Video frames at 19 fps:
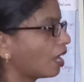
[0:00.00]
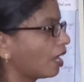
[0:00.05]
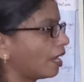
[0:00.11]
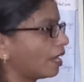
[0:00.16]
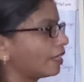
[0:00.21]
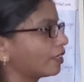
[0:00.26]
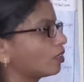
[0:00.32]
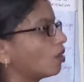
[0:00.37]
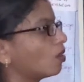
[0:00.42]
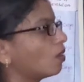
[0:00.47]

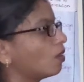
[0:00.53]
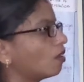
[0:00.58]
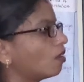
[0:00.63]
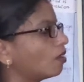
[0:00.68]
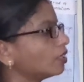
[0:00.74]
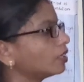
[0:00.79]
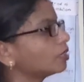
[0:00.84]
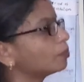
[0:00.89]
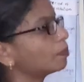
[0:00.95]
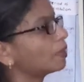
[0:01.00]
And
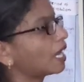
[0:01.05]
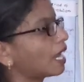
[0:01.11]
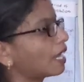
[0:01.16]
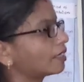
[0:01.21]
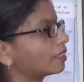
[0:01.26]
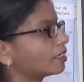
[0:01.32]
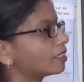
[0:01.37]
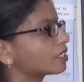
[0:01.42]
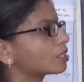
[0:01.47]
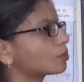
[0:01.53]
all the
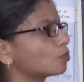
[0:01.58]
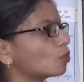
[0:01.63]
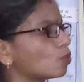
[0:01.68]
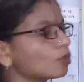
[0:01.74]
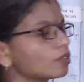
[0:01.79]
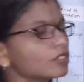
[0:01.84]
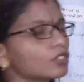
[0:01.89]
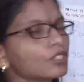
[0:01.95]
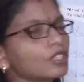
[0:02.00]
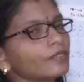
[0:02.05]
planets,
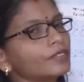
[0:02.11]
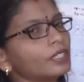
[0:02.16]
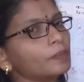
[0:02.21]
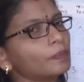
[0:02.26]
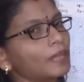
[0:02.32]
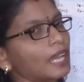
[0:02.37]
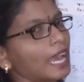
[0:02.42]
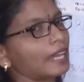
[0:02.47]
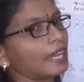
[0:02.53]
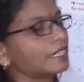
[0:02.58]
most of the
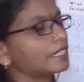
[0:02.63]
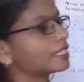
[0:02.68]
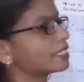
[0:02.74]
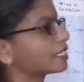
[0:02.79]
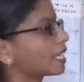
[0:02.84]
planets,